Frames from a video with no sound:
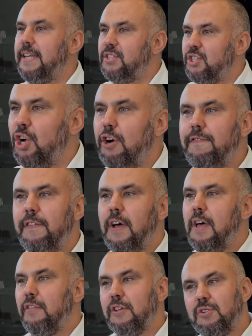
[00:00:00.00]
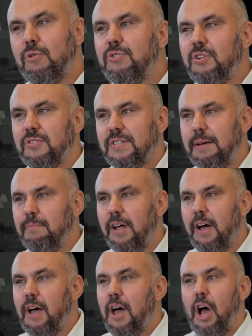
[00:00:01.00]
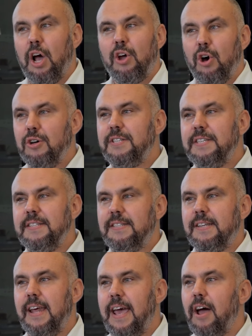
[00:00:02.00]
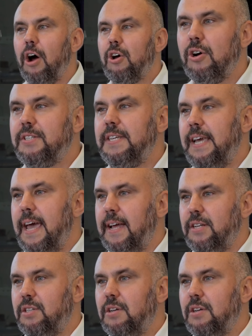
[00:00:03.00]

is tough, the tools look similar, and coatings today are cutting edge.